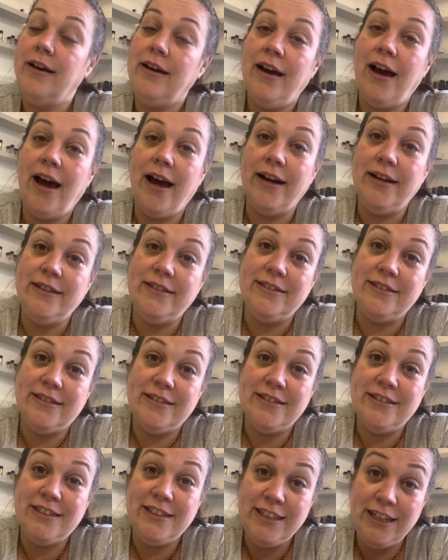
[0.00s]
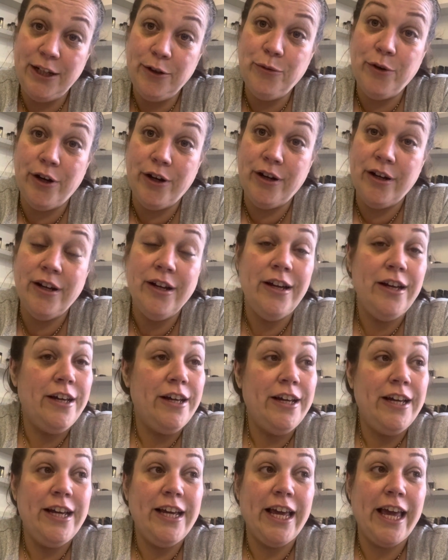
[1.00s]
And do you know what?
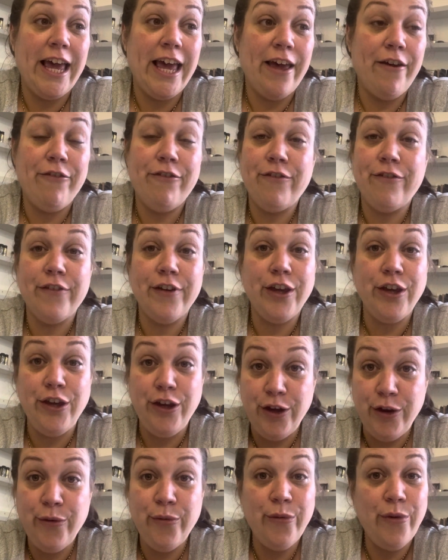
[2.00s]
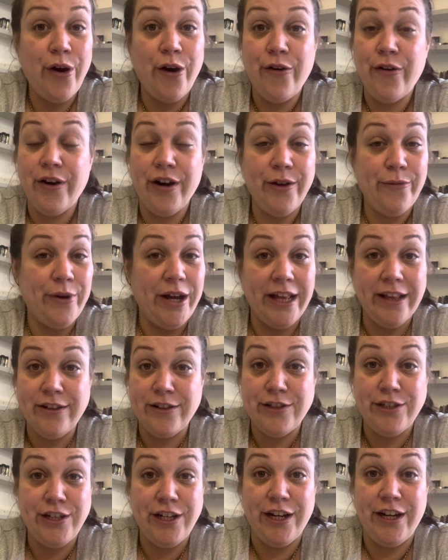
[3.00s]
If you are on a weight
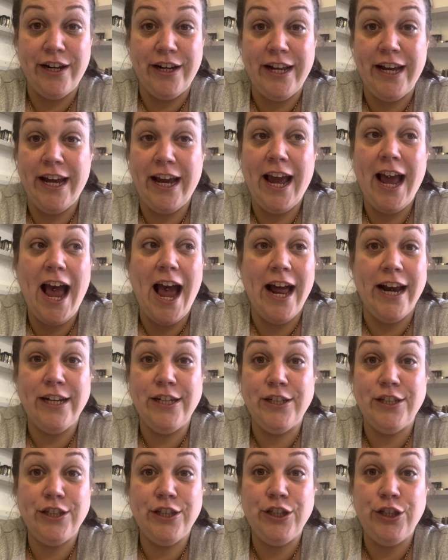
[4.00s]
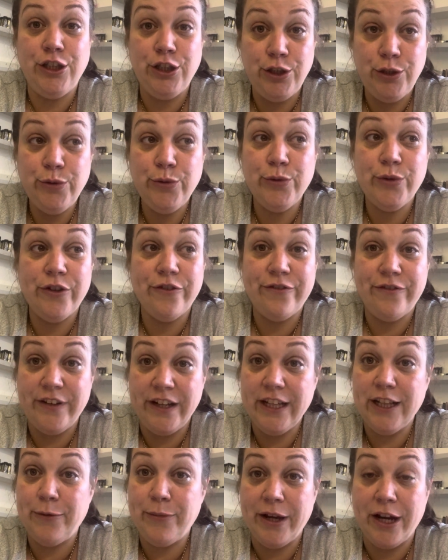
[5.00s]
loss journey and you
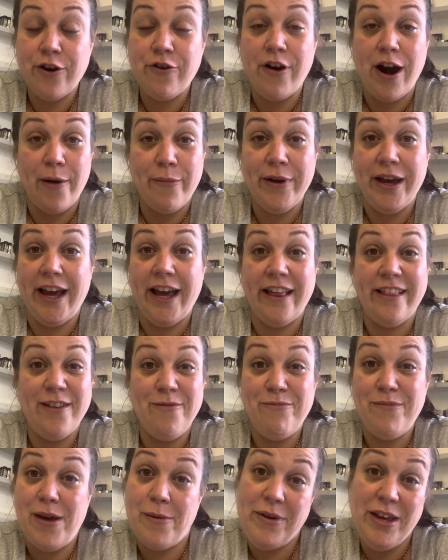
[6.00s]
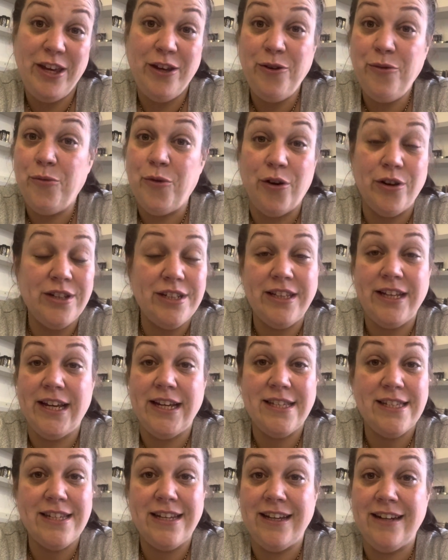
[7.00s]
feel a bit crappy, then maybe you watch
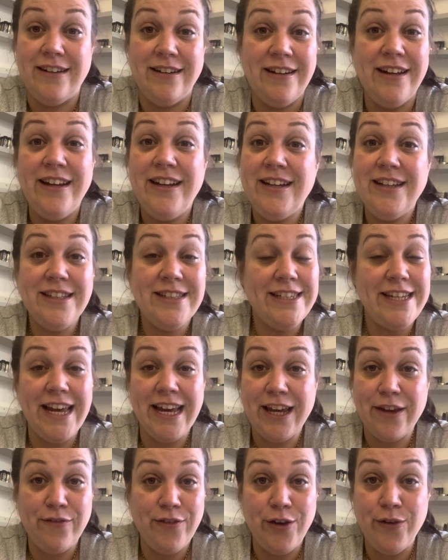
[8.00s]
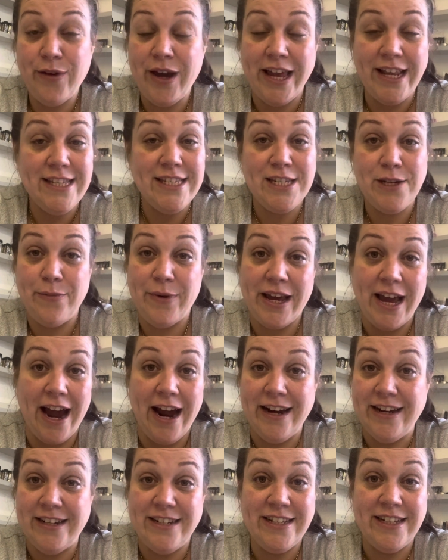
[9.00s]
this and take a few hints to be
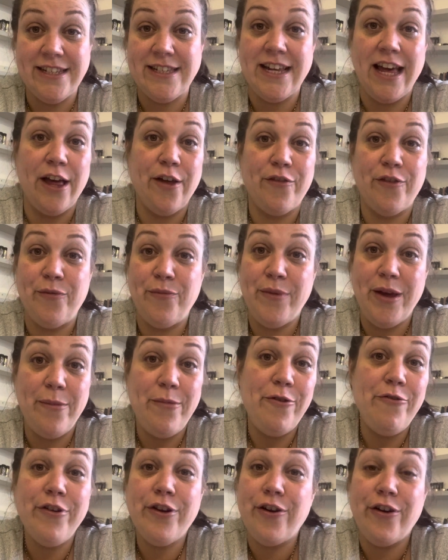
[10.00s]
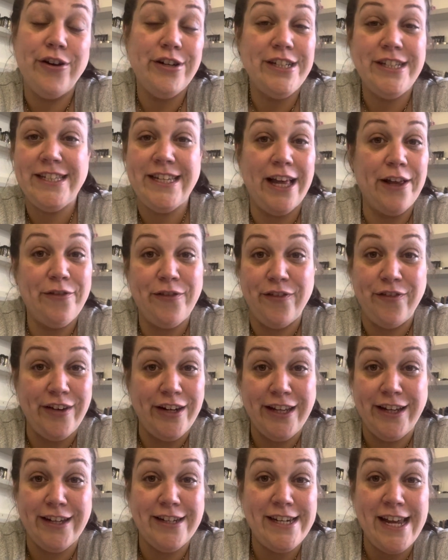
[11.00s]
kinder to yourself, and maybe record yourself a
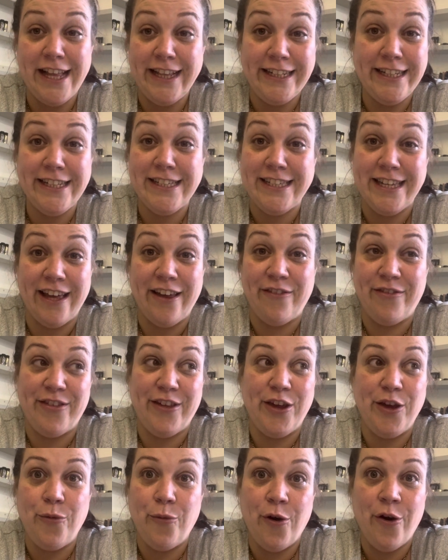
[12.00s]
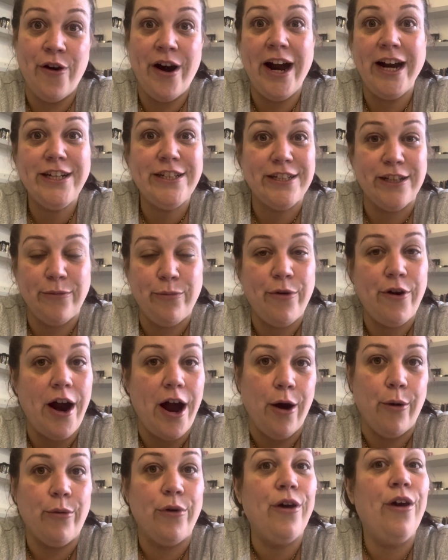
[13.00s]
video telling yourself that you are actually
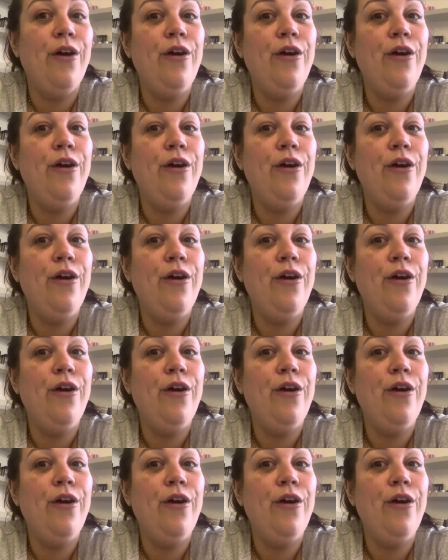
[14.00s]
proud